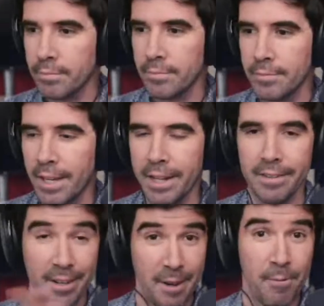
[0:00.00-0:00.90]

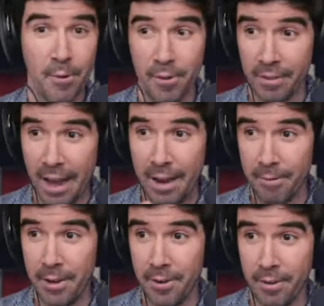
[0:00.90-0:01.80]
And if you're live
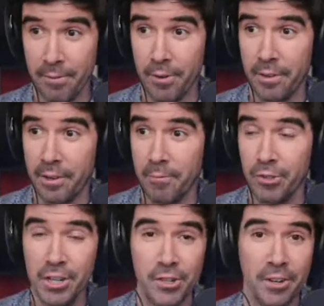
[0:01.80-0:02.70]
here, if you're in the
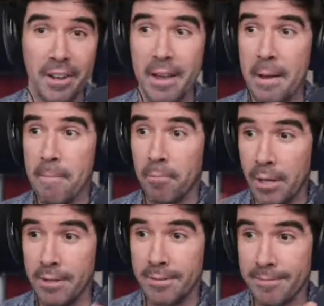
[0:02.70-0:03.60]
conversation,
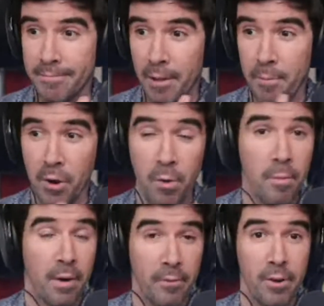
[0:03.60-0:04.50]
please let me know.
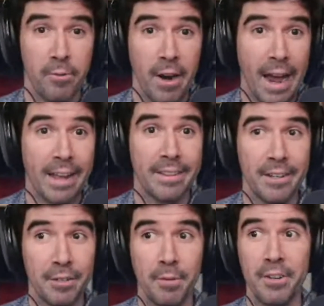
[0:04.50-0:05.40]
Have you ever had the
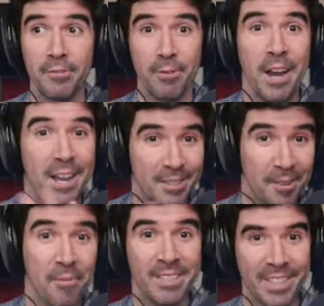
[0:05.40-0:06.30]
experience where
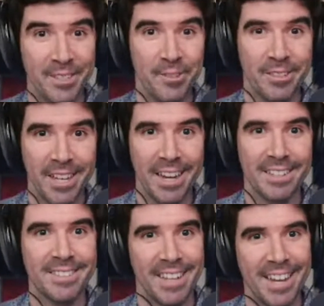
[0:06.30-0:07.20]
someone sends you a
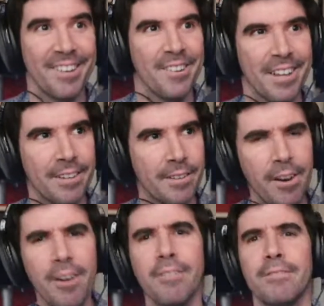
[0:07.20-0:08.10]
text and you're like,
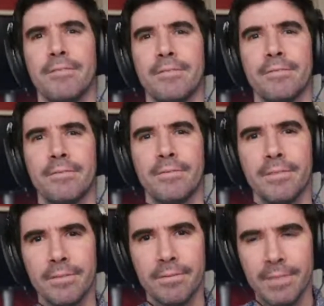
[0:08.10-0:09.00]
oh,
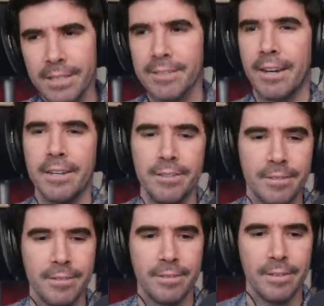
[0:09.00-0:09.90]
that's
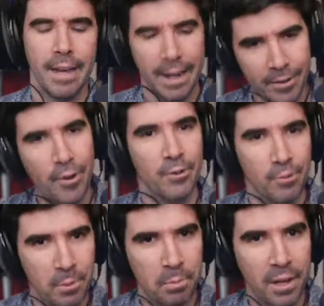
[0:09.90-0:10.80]
nice. And you
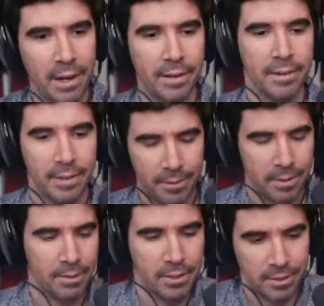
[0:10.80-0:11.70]
actually reply, even
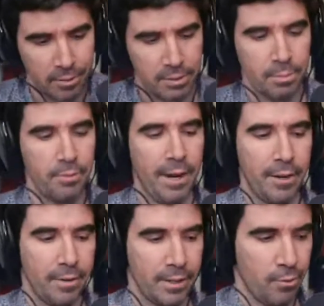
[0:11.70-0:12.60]
if it's a service
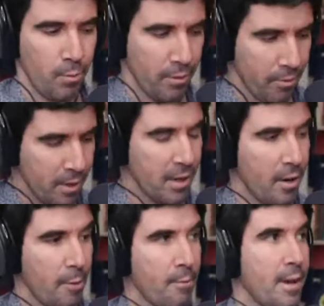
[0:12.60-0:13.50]
provider that you weren't thinking
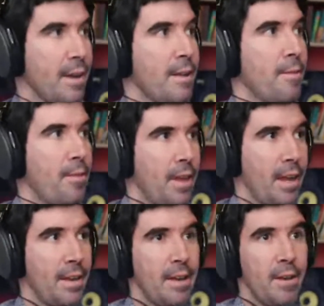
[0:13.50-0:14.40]
of,
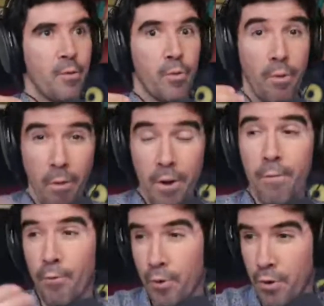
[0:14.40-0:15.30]
they were there
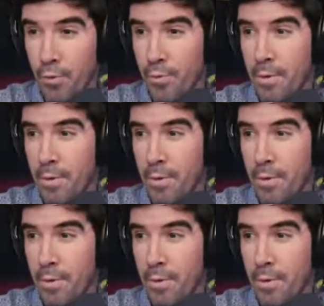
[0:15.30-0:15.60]
for you,